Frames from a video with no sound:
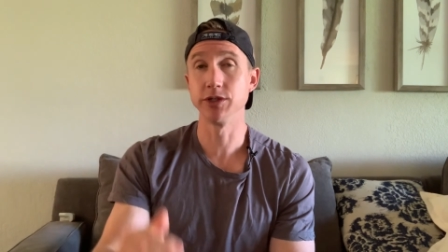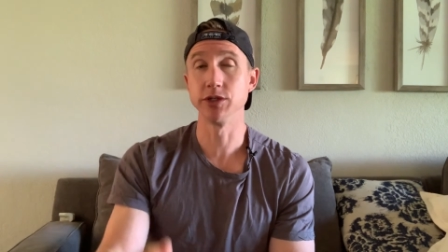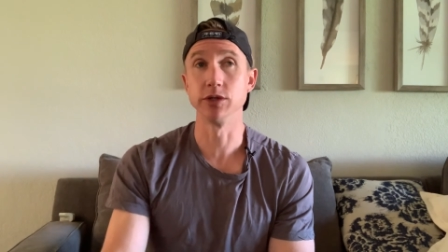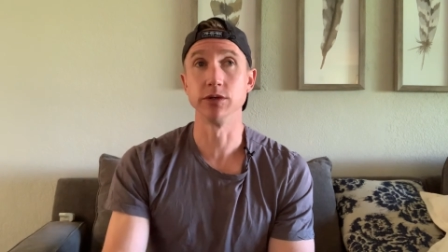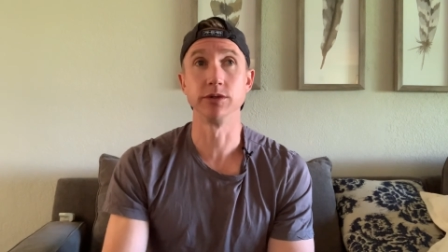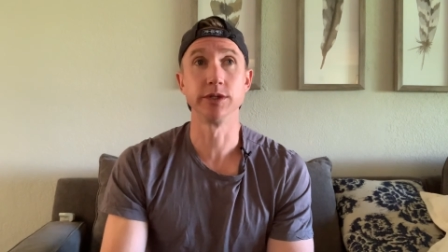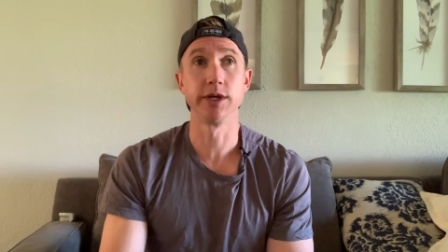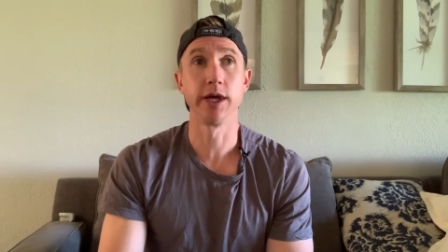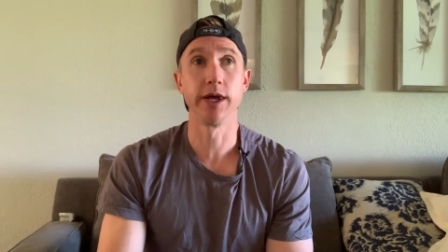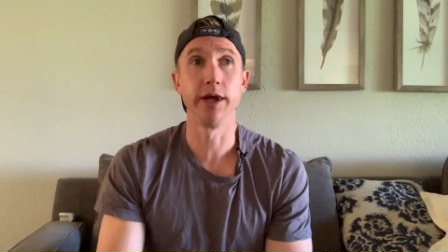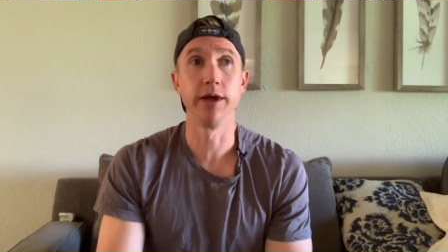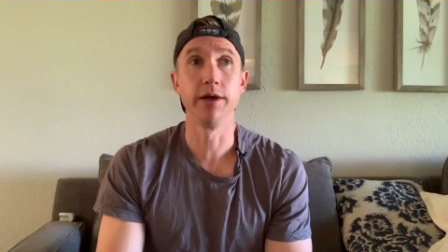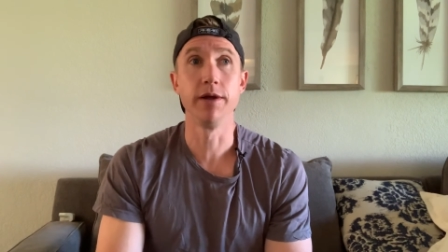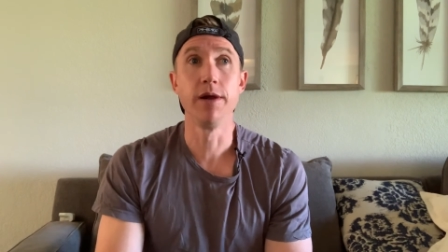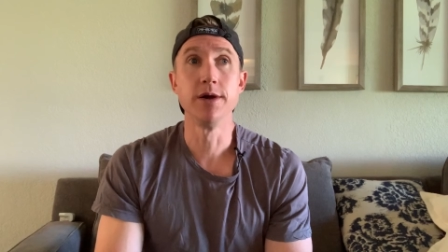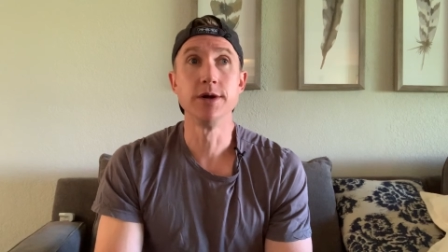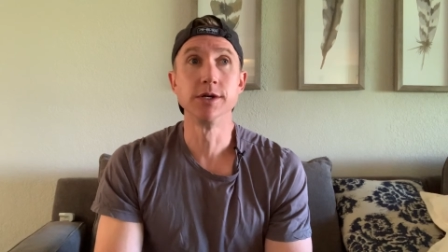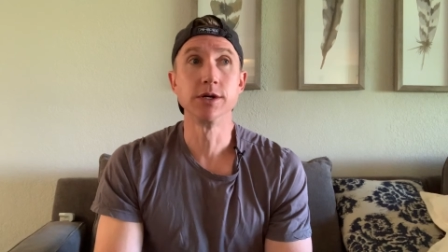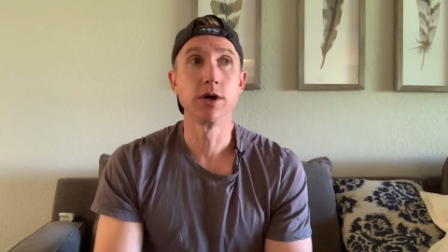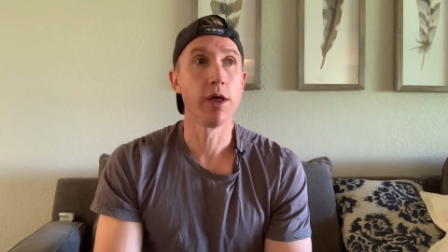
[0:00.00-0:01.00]
So say,
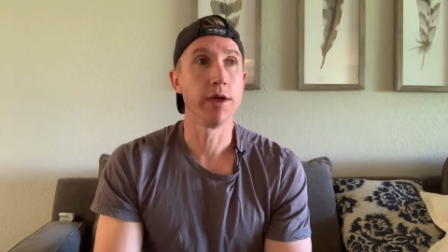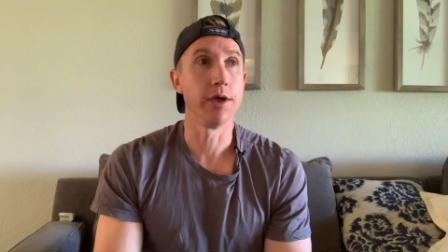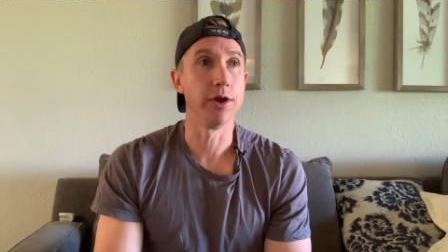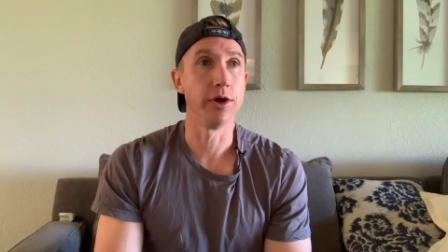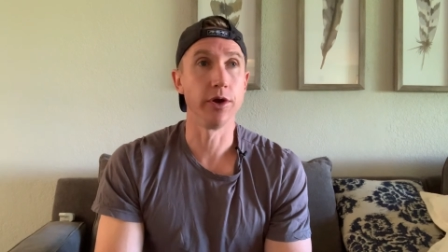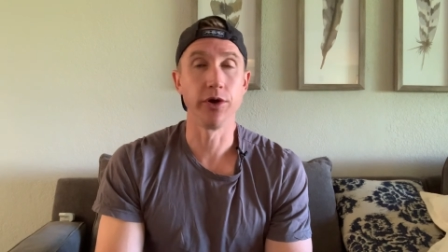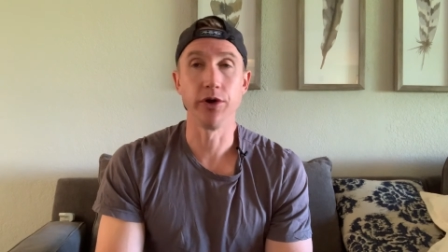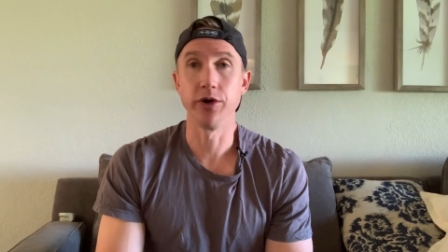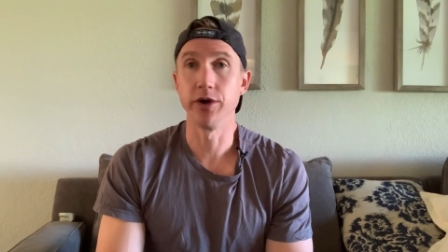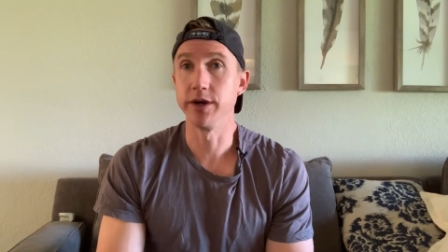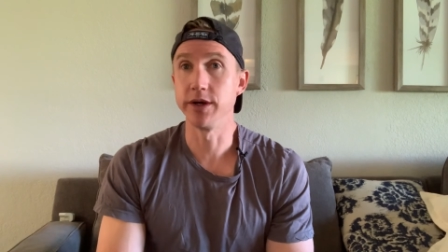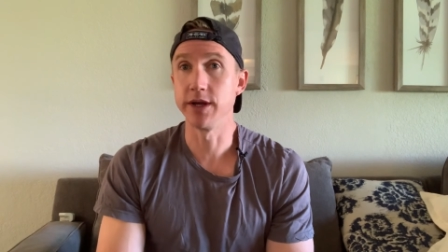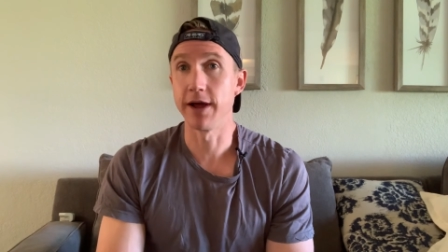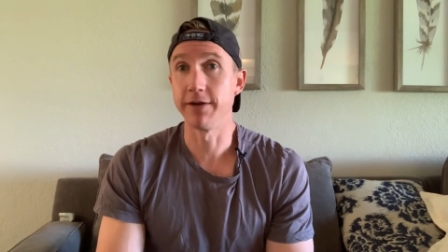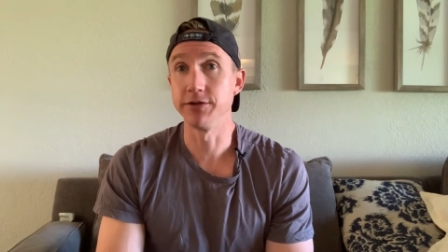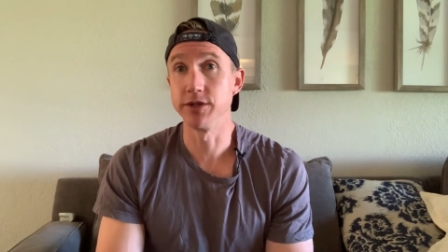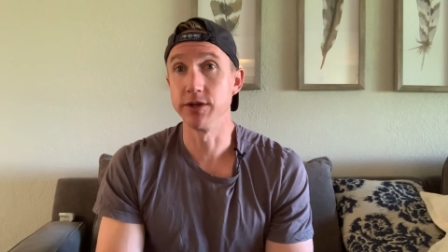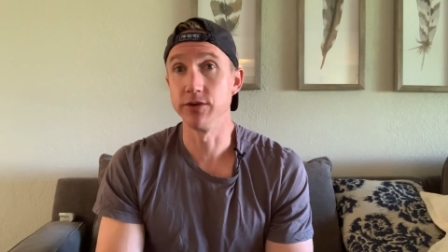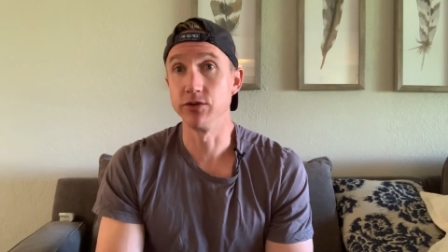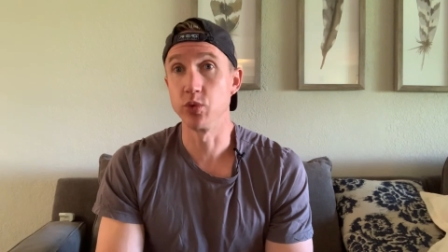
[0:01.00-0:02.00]
you're in a
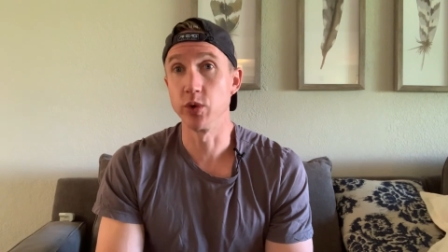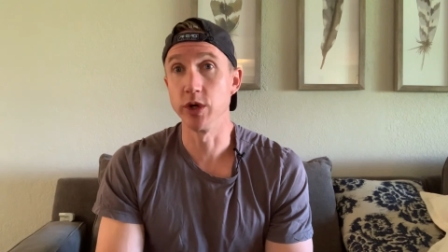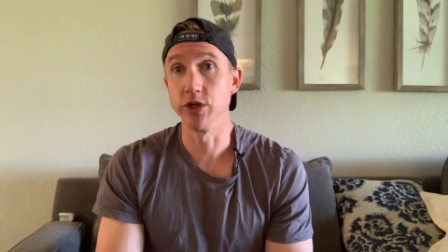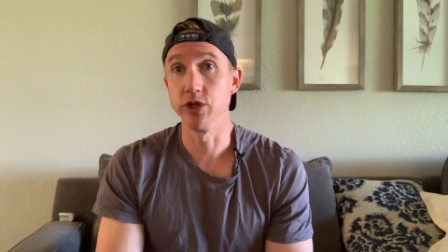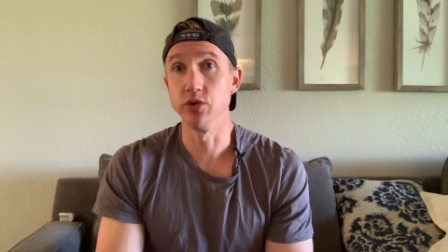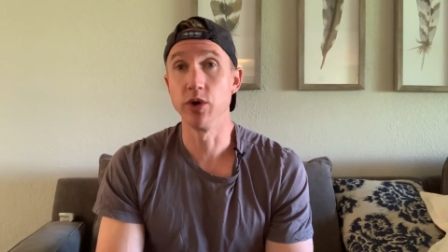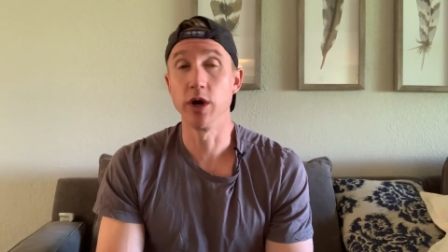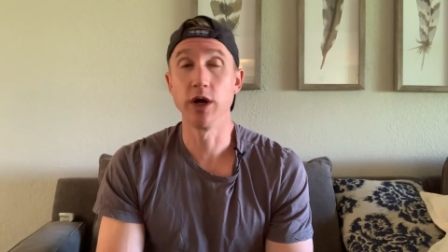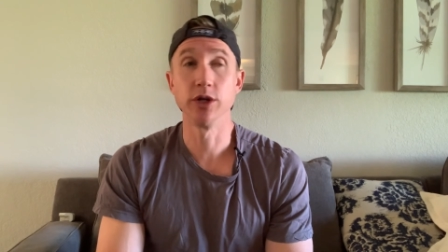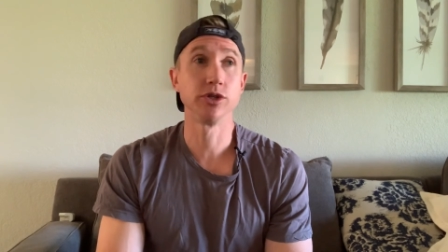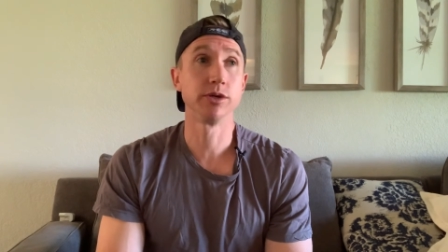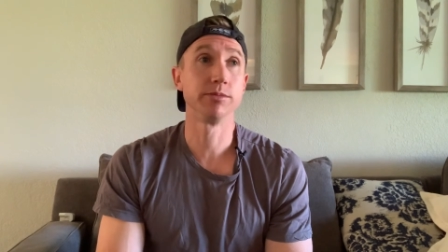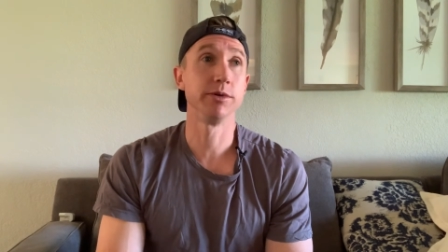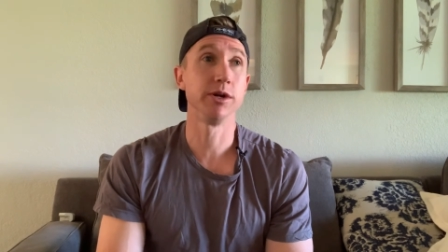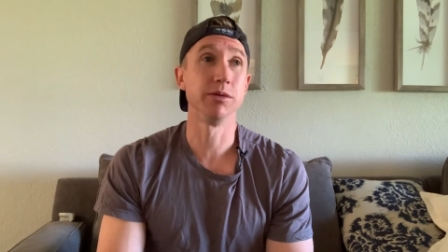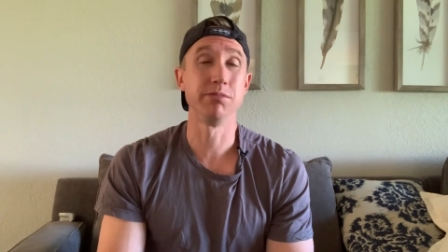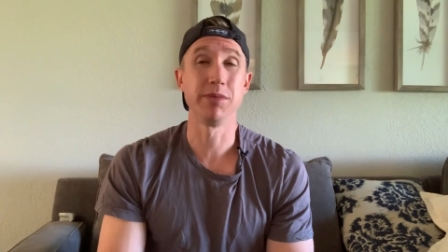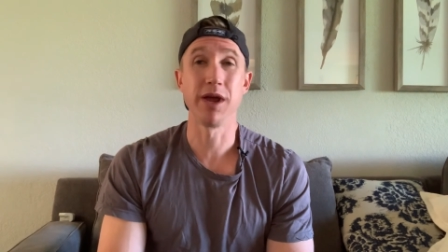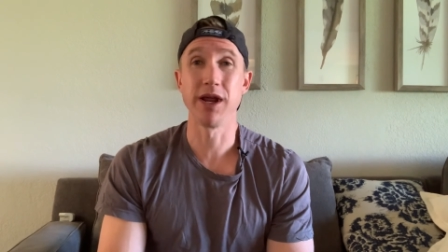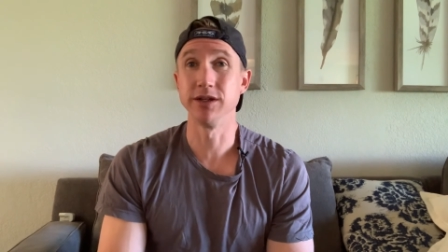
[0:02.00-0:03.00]
deficit of 2,200, but
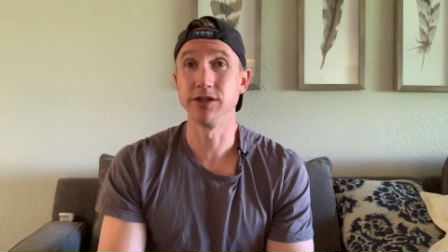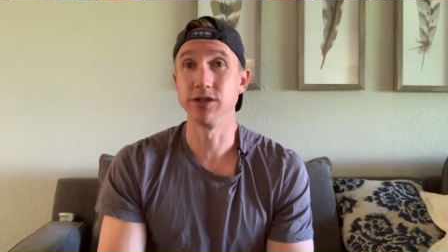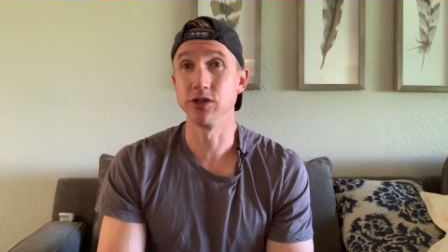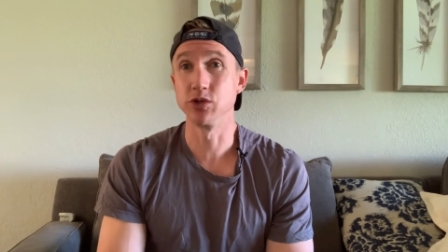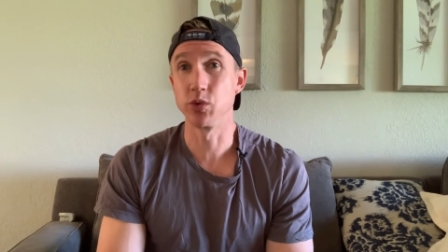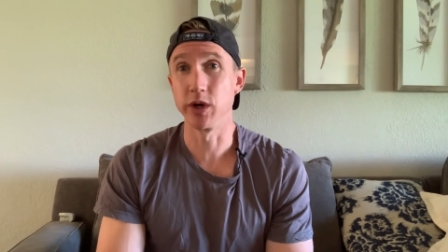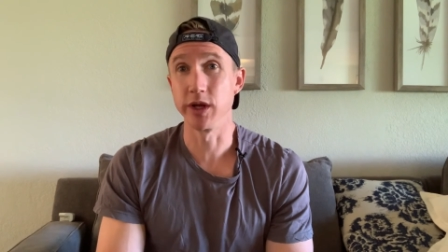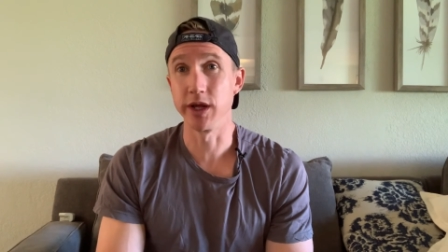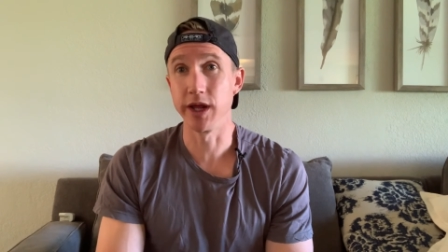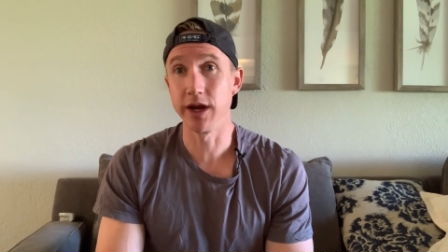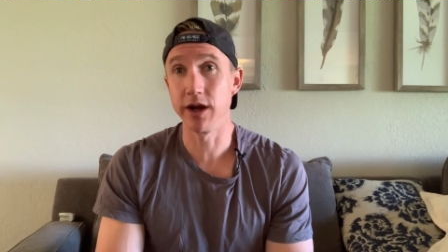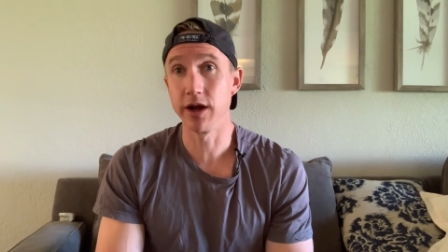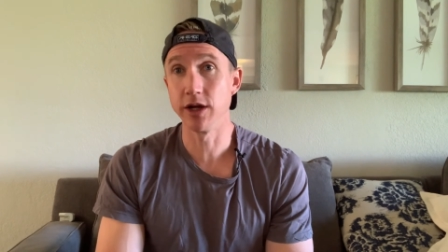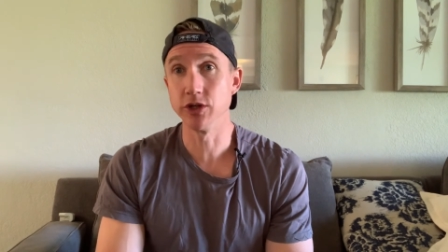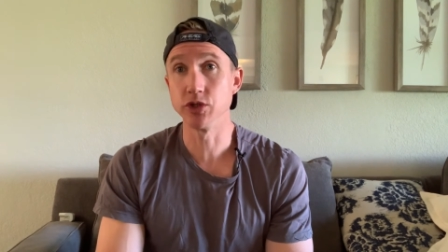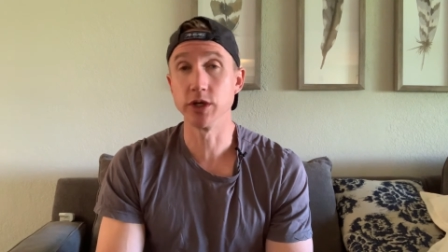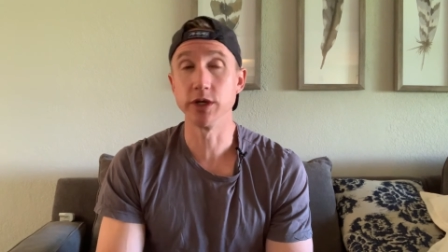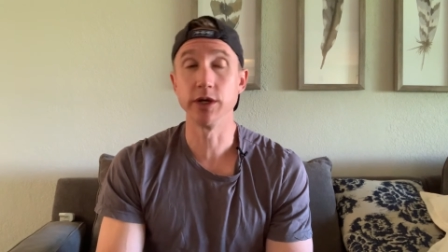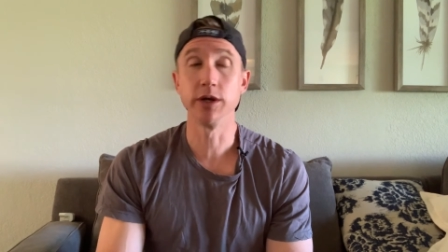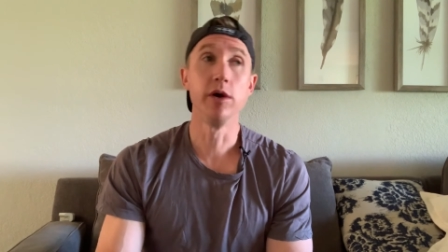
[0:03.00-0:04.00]
your maintenance is
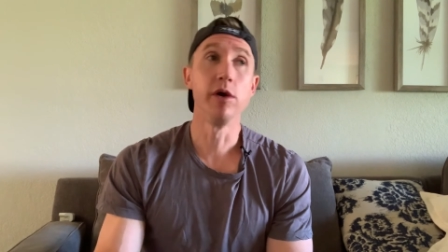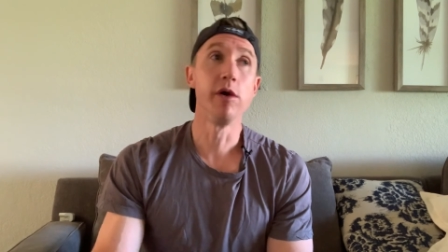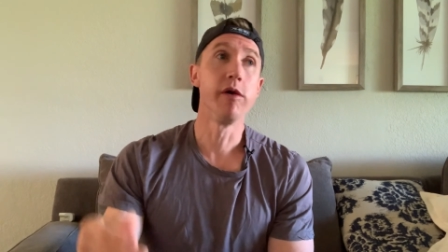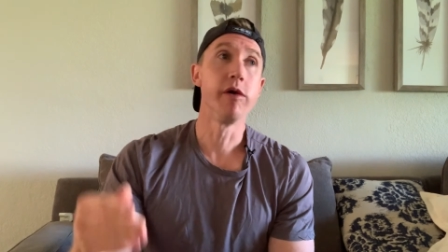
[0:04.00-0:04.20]
2,800.